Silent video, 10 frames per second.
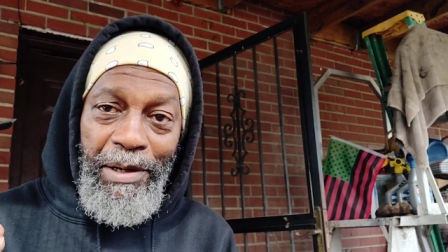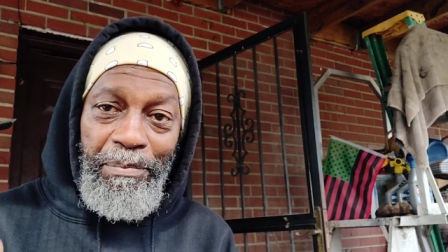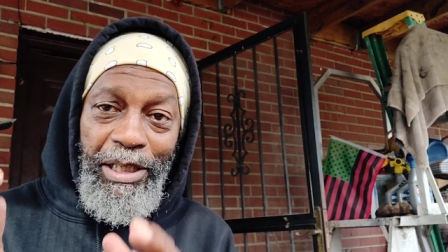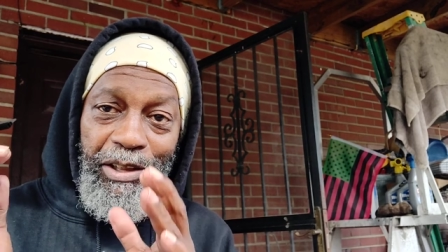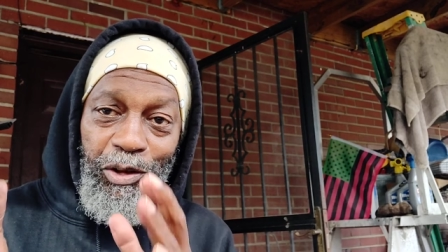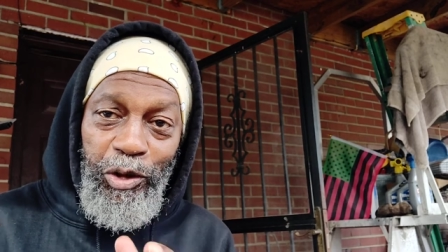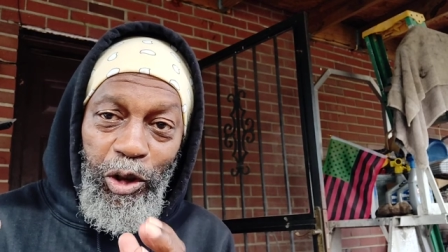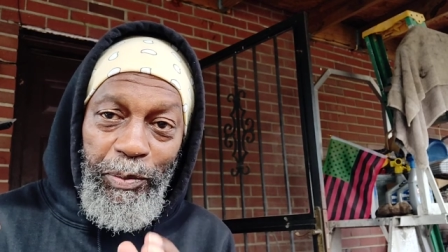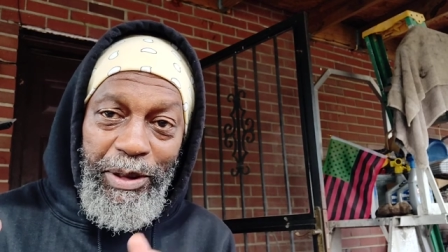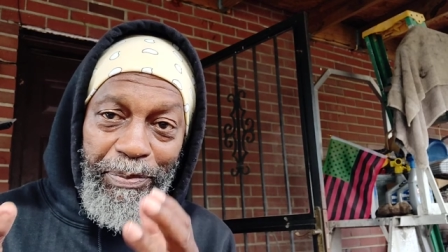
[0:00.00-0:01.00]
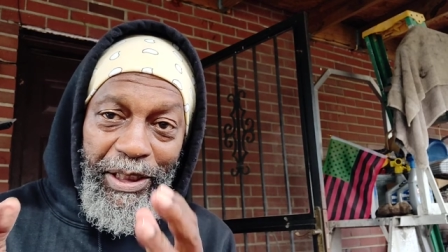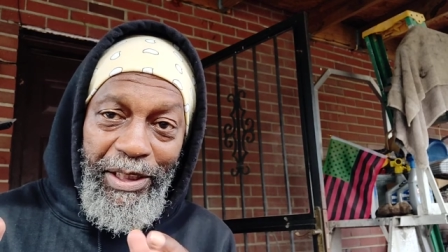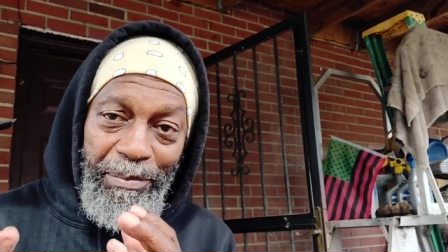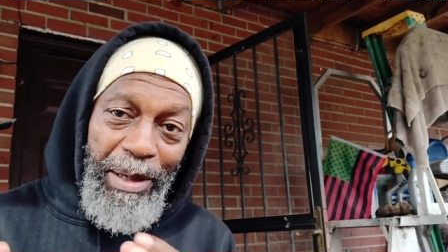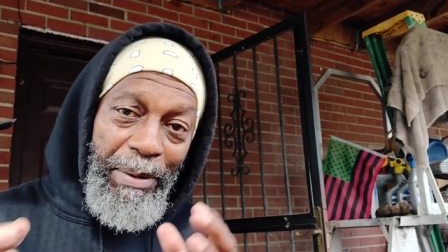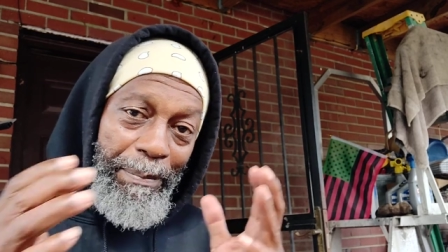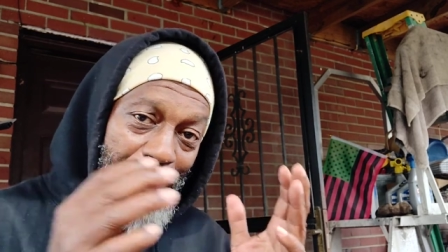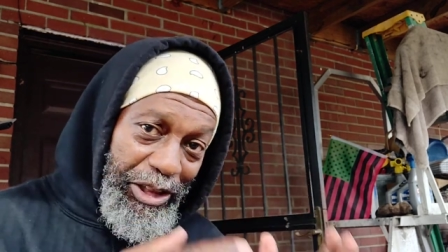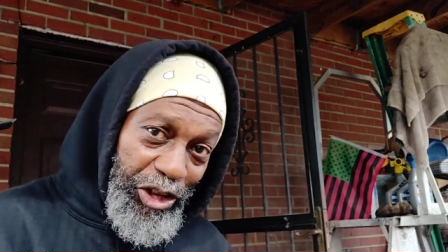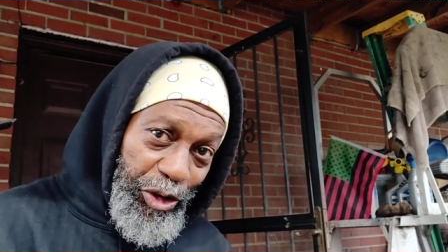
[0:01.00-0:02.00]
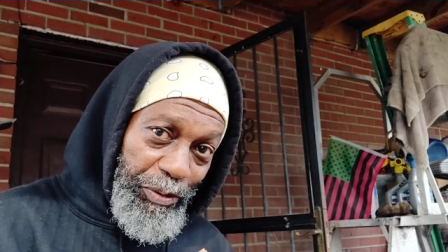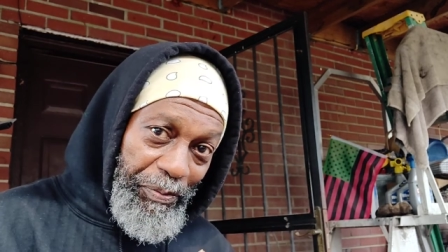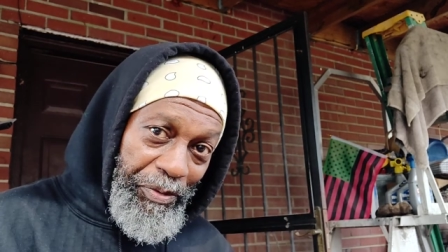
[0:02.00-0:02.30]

My YouTube is picked up by my BitChute.